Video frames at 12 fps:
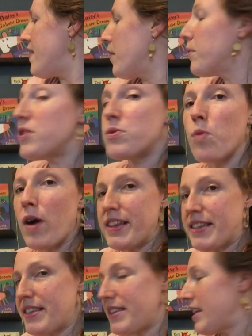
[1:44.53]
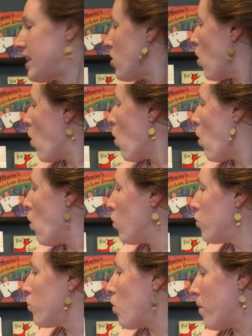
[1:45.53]
There was once an
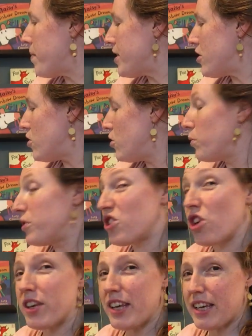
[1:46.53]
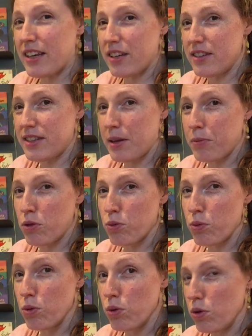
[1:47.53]
old woman who was cooking some
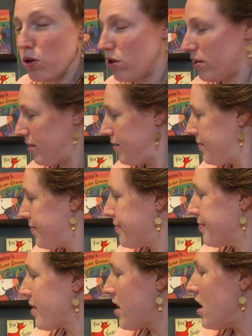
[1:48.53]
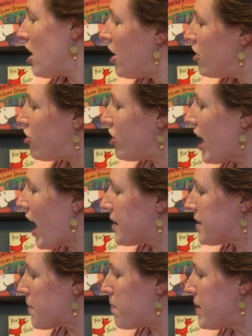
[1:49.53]
gruel. She
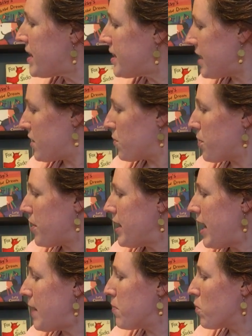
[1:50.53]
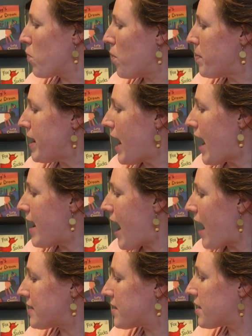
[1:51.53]
had some business with a neighbor woman and
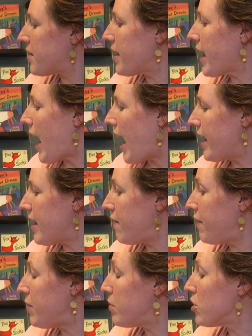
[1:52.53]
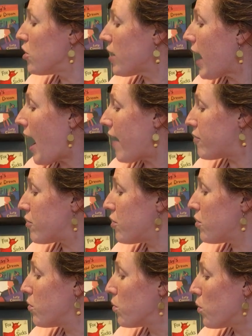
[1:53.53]
asked the cat if he would look after
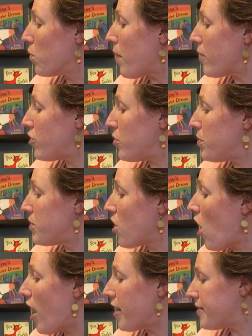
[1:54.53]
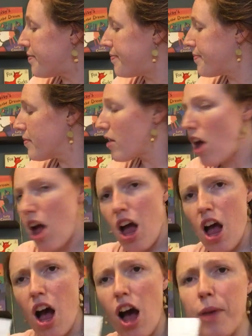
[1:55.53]
the gruel while she was gone.
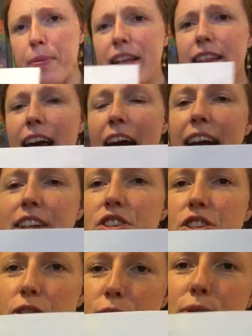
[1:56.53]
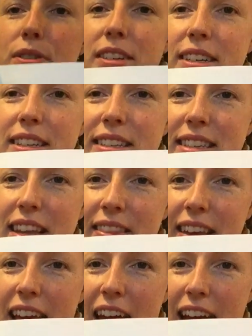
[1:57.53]
I'll be glad to,
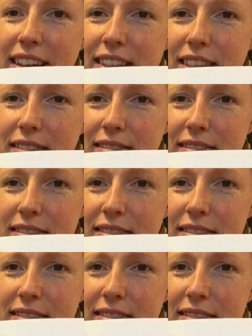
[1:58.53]
said the cat.